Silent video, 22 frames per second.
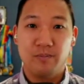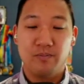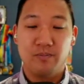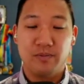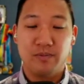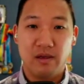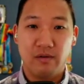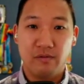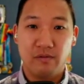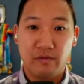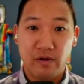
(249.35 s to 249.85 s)

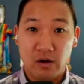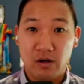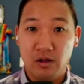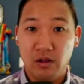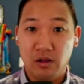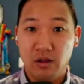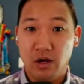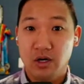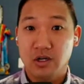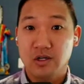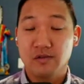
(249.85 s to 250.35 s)
a very
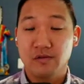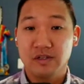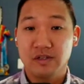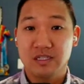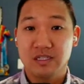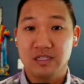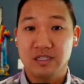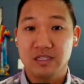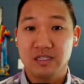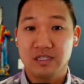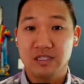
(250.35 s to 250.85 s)
large
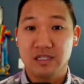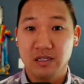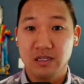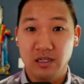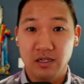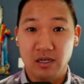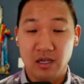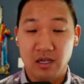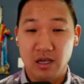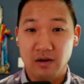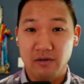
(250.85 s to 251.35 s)
facility
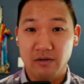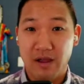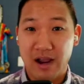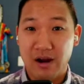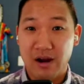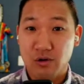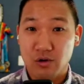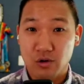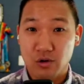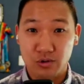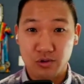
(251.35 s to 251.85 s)
of
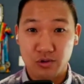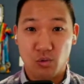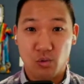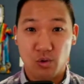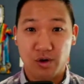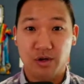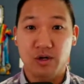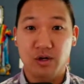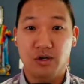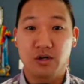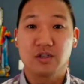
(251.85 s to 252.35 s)
agriculture
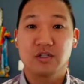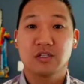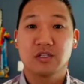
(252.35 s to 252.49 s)
workers